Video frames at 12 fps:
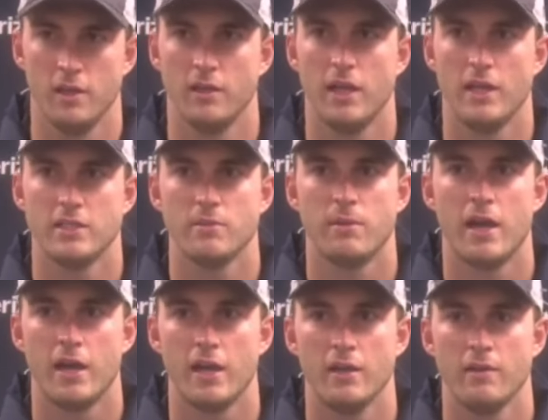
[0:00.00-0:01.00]
led to
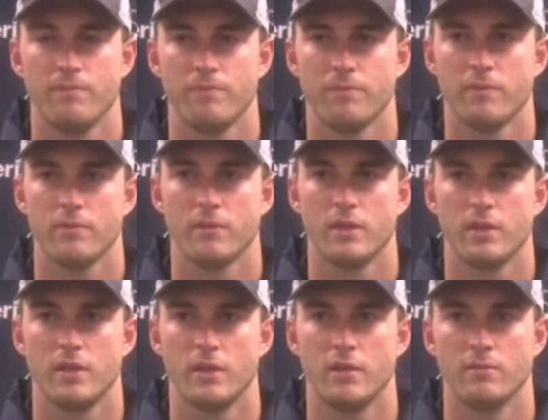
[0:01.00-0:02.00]
my
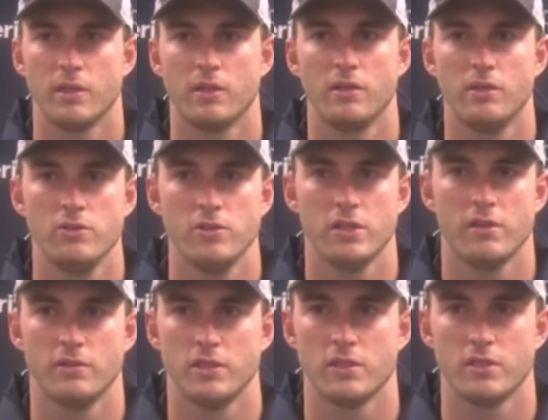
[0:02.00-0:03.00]
conclusion
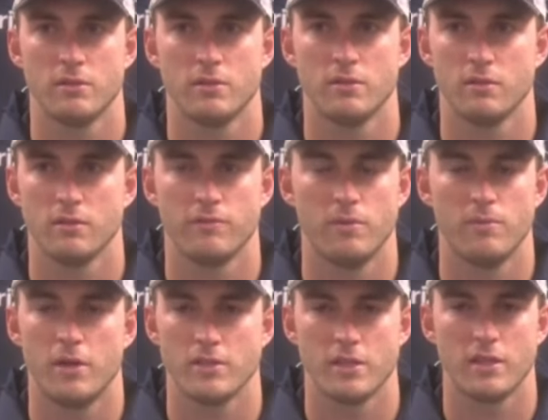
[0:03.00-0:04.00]
of just
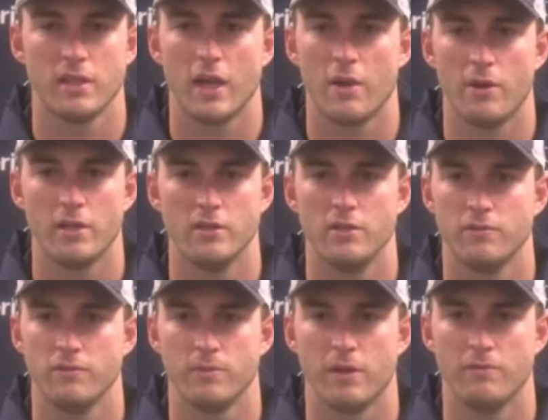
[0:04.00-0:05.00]
football is the thing I want to do
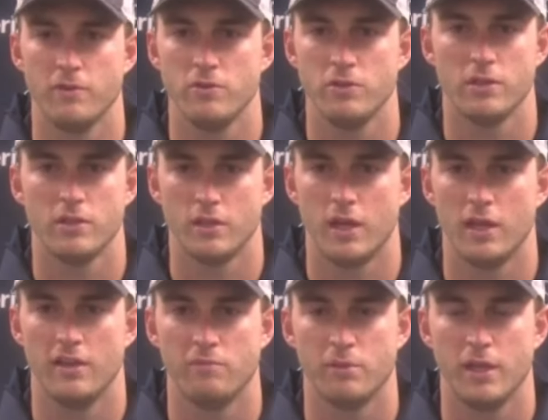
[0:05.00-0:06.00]
for my future. I
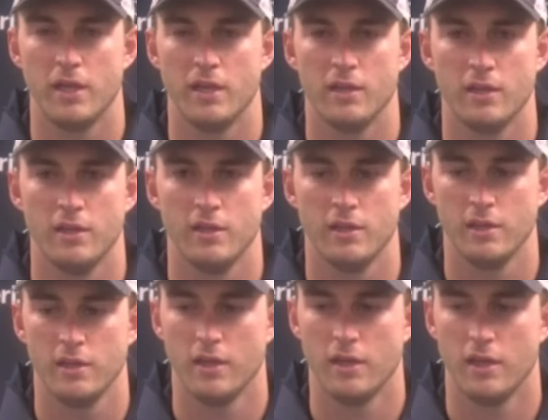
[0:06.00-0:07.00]
love playing
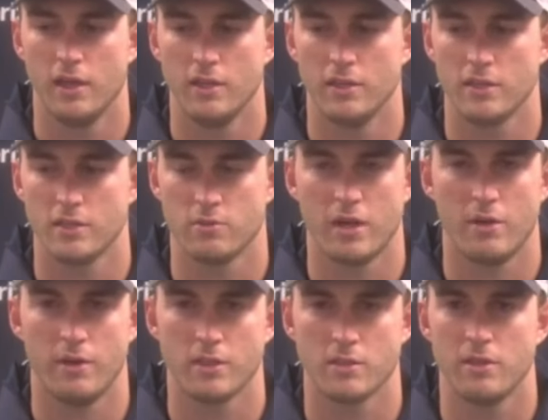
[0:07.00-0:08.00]
and this is what I
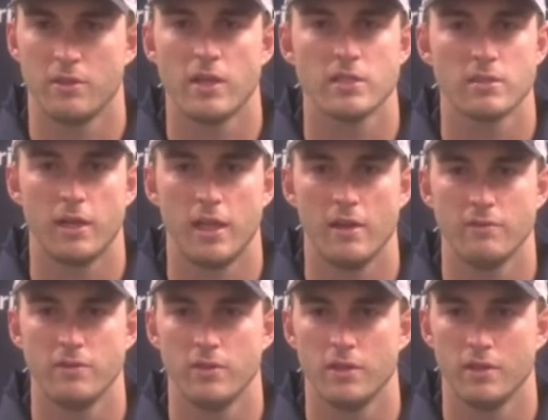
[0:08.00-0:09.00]
want to spend the rest of my life
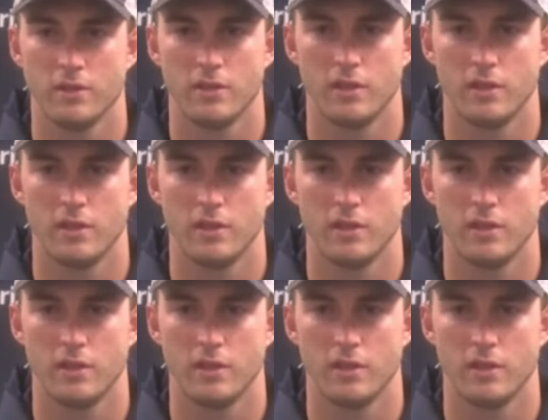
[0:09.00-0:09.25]
doing.